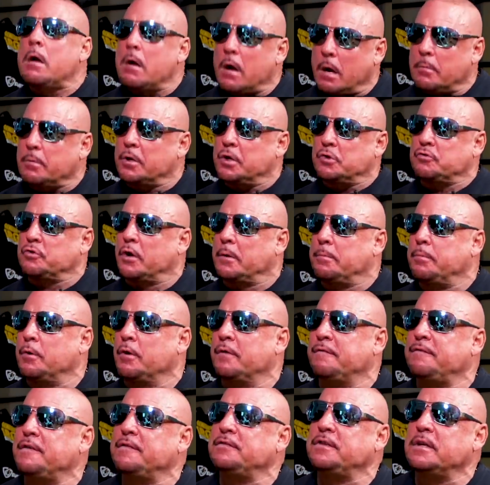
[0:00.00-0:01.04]
I'm gonna try to put
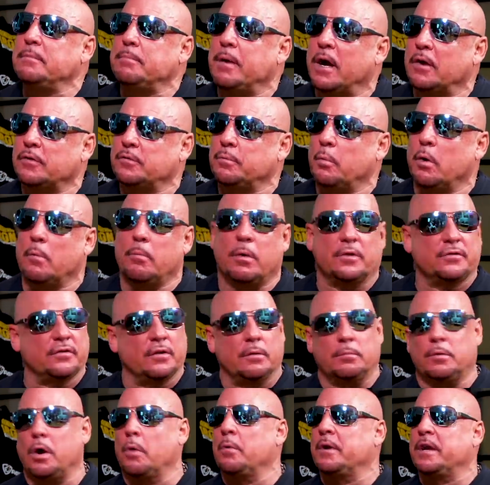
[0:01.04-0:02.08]
on 15 pounds more muscle,
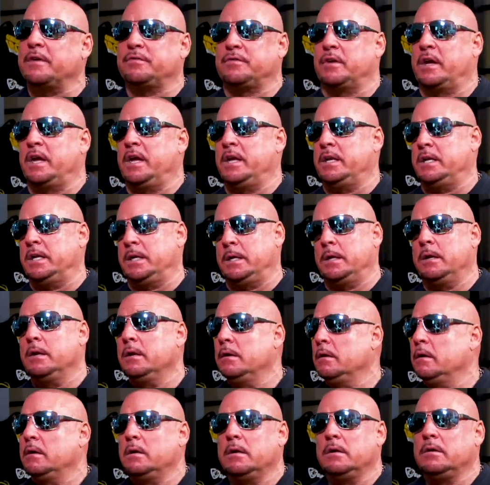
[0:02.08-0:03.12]
I'm going after Haney.
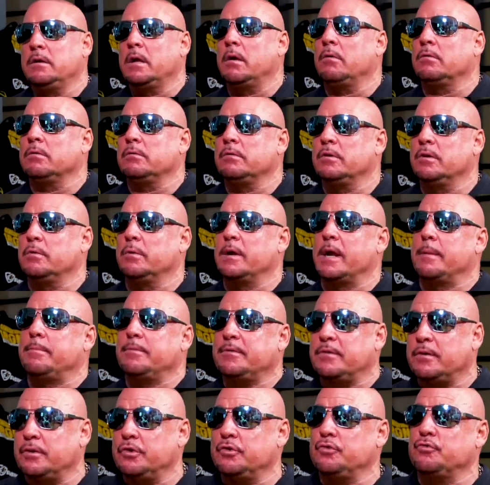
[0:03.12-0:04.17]
No, you know what
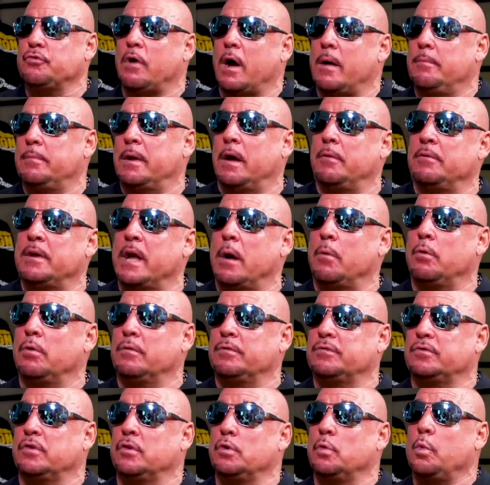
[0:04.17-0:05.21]
happens? Then you drop now. Now all
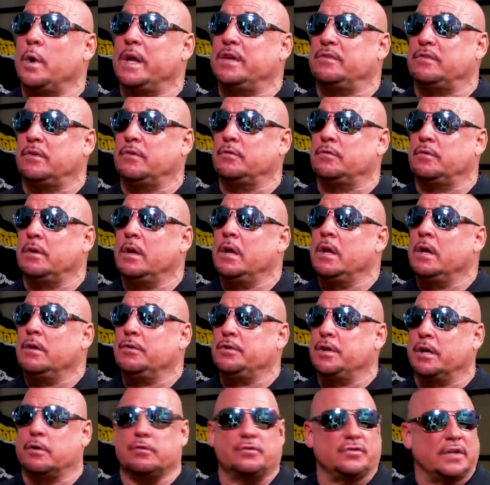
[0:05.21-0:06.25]
of a sudden the waist is
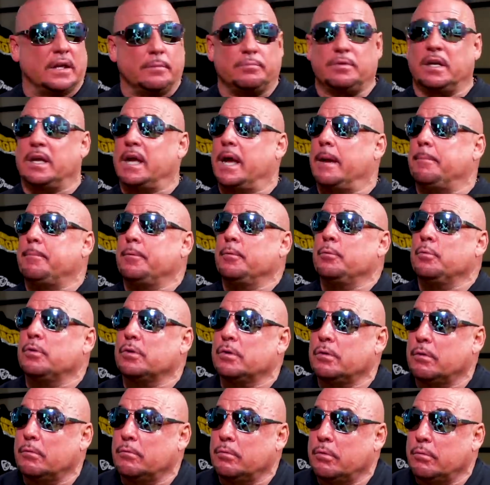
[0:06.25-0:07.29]
thicker. Same thing happened with
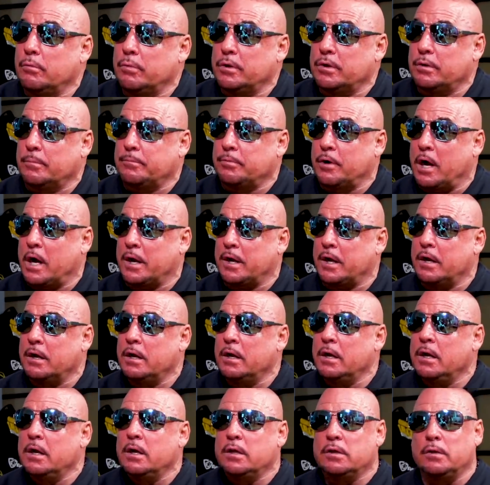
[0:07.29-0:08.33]
Labrada.
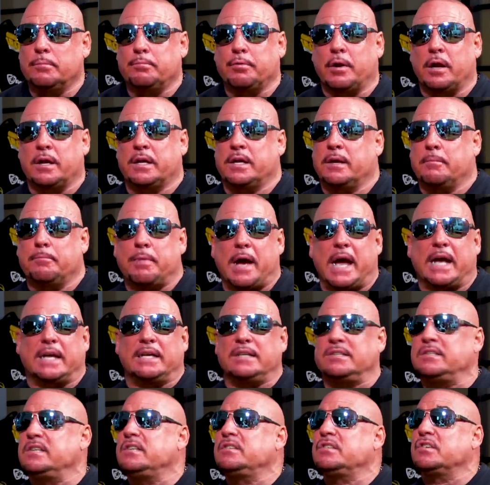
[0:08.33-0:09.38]
Labrada came back.
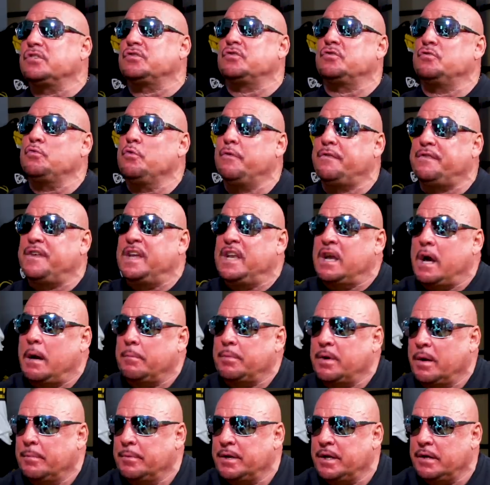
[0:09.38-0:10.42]
He sees this new phenom
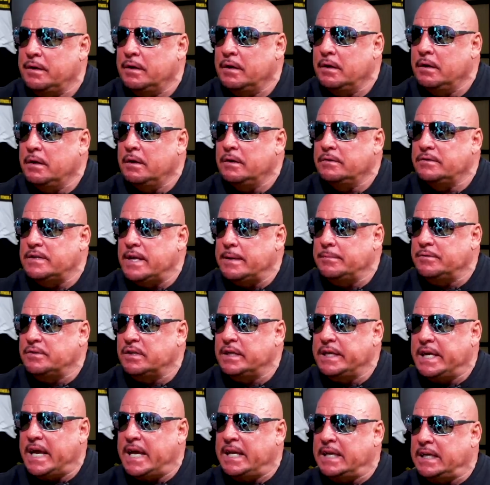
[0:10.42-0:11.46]
coming in. His name's
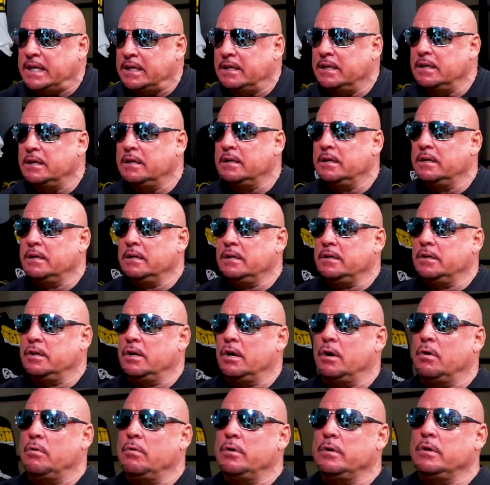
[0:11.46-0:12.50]
Lee Haney. You
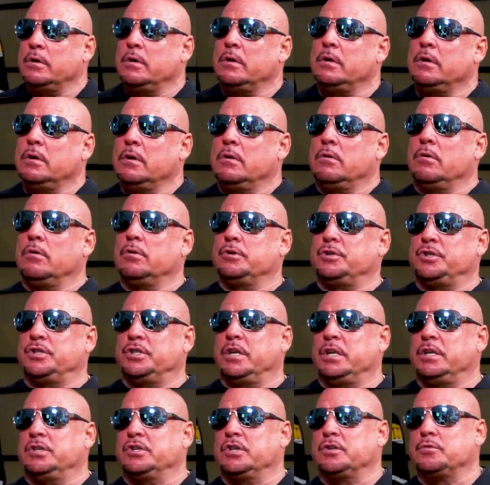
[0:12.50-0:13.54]
know? Oh, shit.
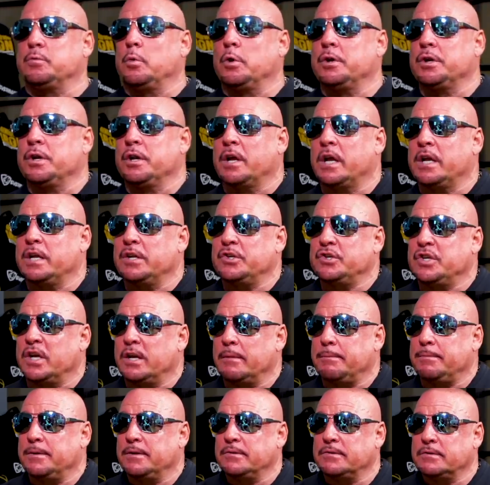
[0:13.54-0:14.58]
Won the Night of
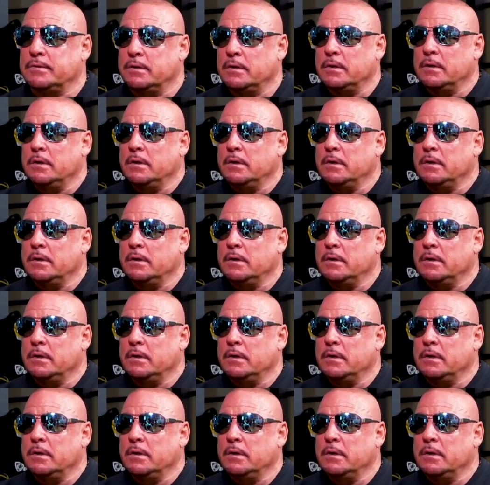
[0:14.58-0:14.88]
Champions.